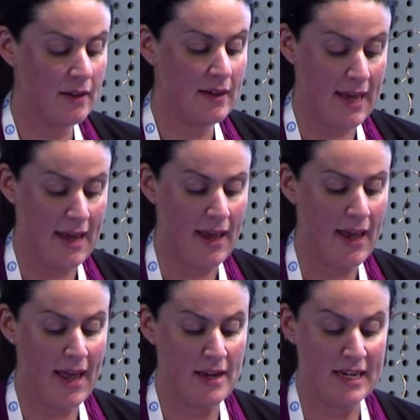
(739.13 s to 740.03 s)
care
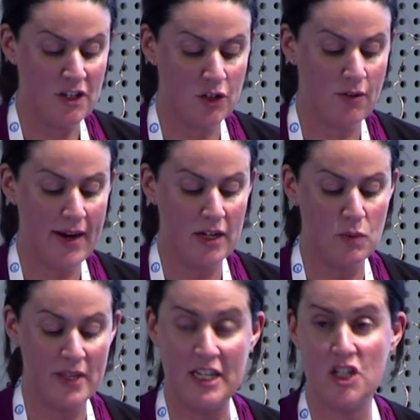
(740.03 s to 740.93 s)
and
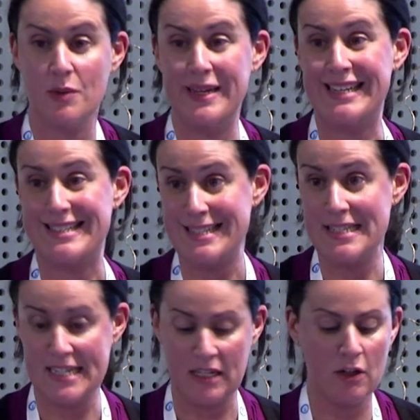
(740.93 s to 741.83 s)
integrated into an
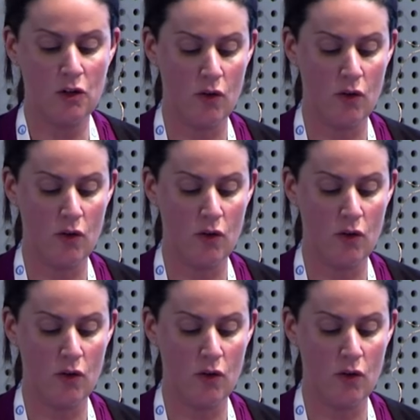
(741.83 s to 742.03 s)
existing